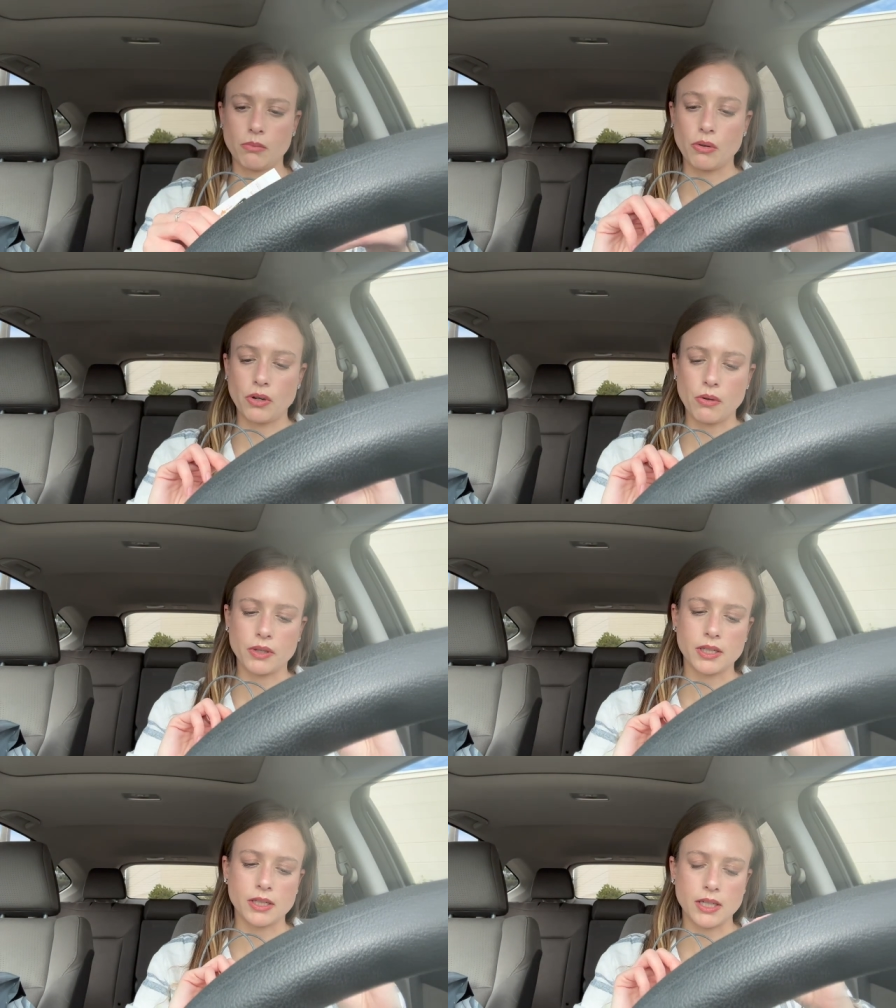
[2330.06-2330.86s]
won't know
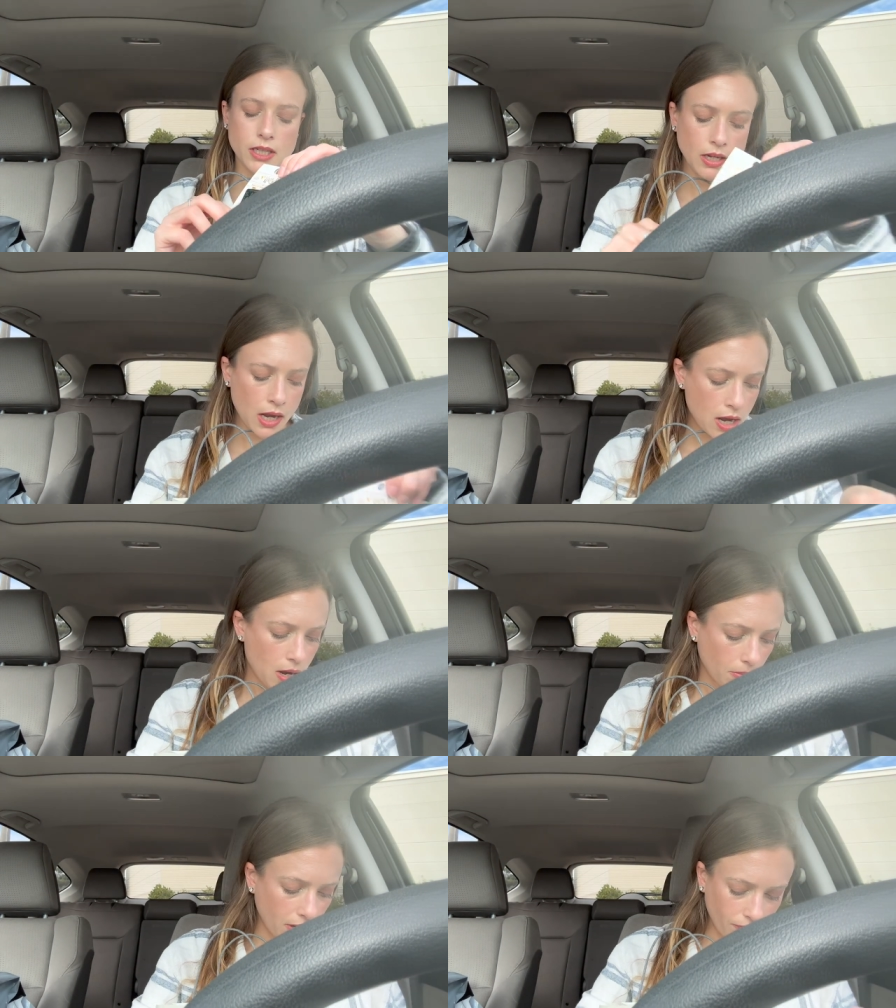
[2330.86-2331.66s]
what this is
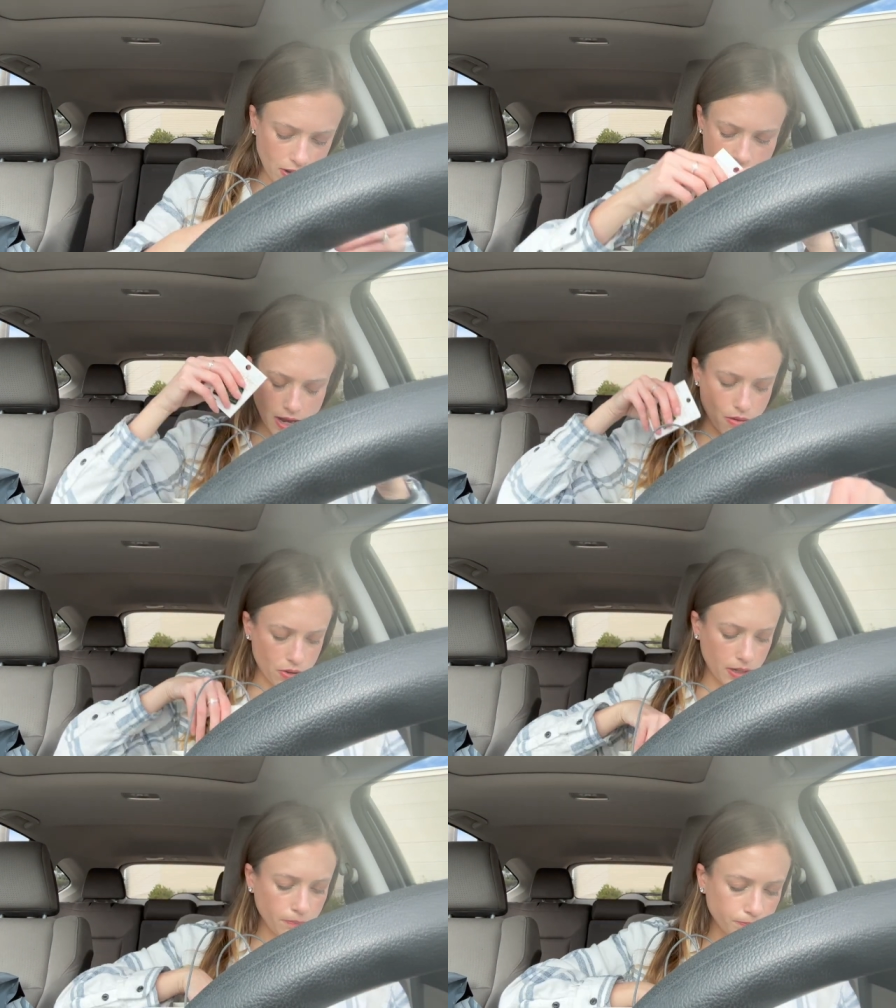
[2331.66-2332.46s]
but i found that
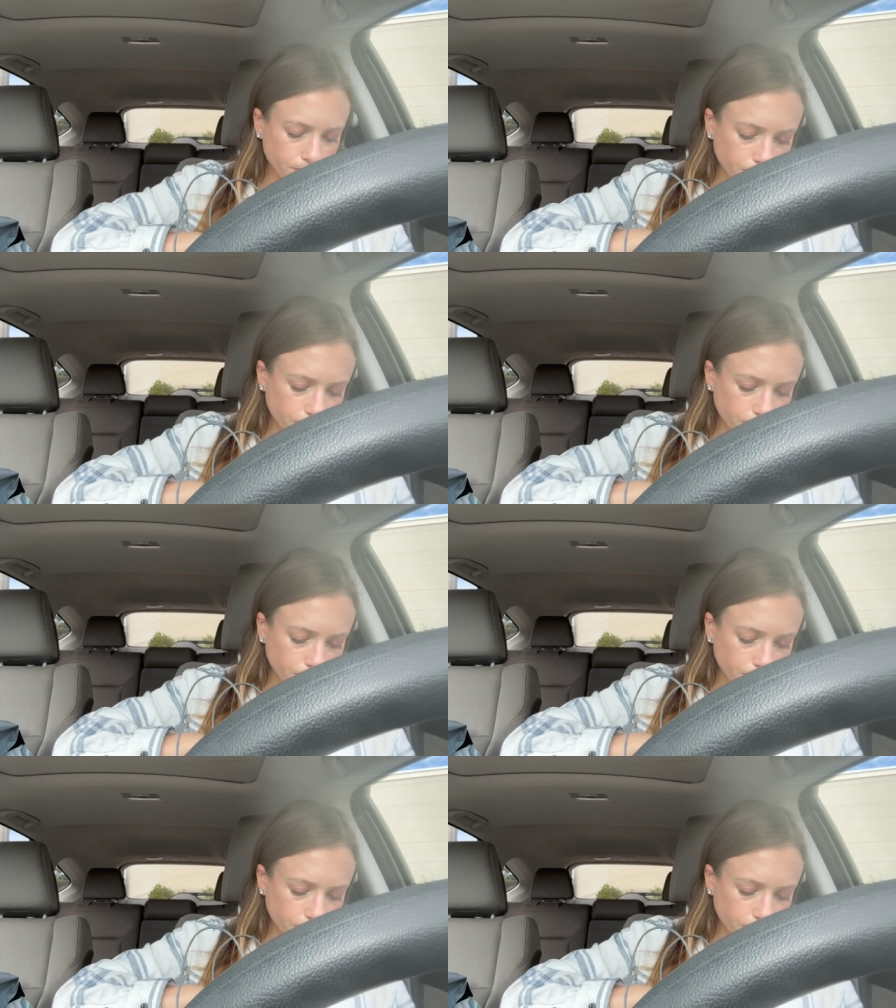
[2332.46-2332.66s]
one